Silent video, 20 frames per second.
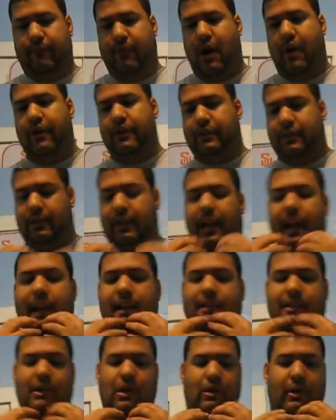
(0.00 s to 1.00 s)
Bars,
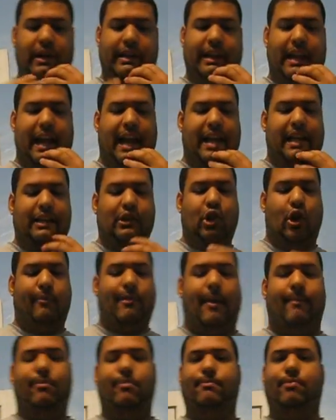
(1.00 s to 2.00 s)
yeah. So again, it's all
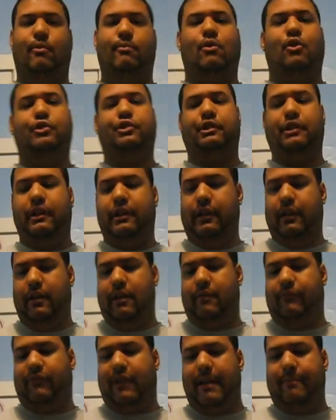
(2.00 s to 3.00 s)
about promotion.
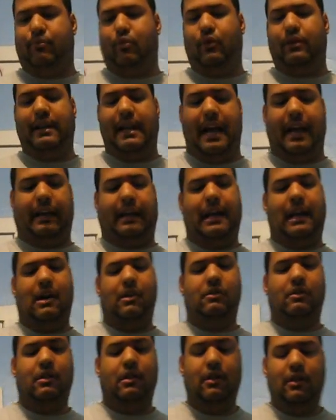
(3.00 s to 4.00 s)
Pipe Point
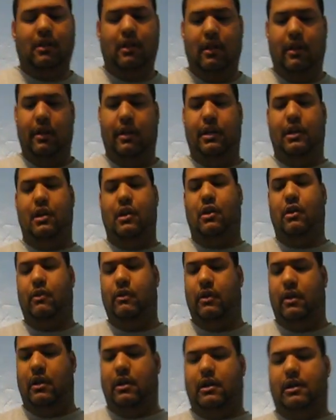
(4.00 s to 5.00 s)
Knockout.
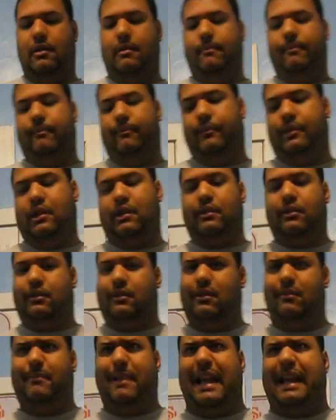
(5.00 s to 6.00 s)
Because
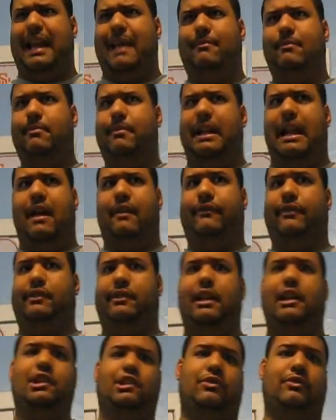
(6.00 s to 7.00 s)
Backgammon's been out for
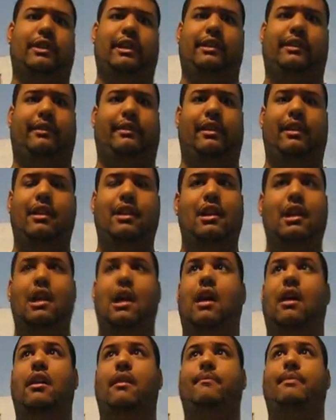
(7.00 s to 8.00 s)
centuries.
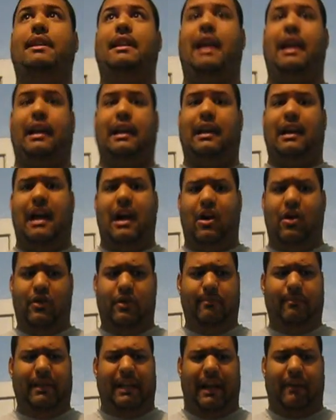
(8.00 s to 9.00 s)
It's been like I
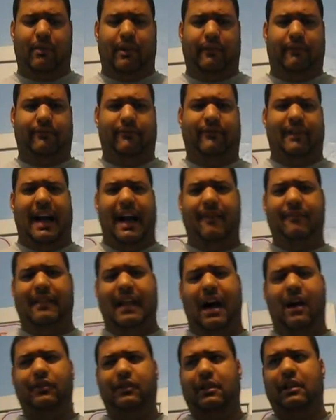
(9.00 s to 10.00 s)
heard, what
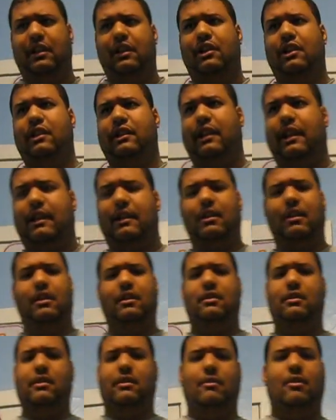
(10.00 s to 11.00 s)
5,000 years,
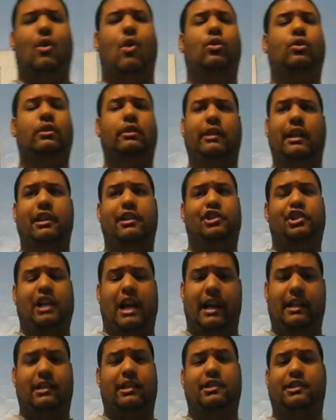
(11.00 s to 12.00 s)
and older than
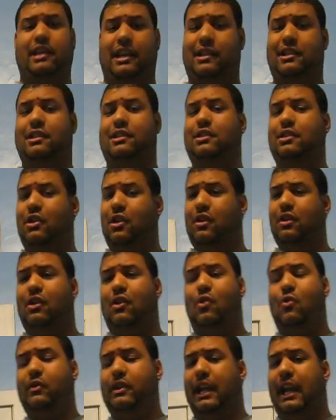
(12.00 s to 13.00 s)
chess. Because chess is another
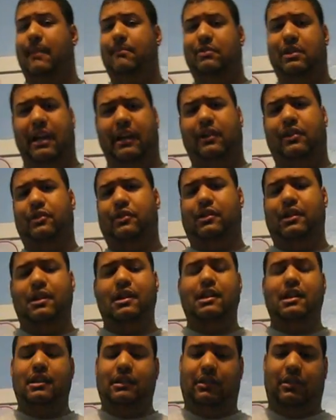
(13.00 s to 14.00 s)
old game, checkers.
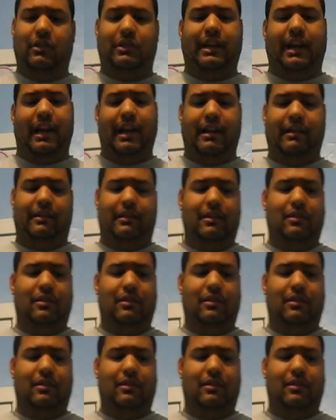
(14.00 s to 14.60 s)
So yeah,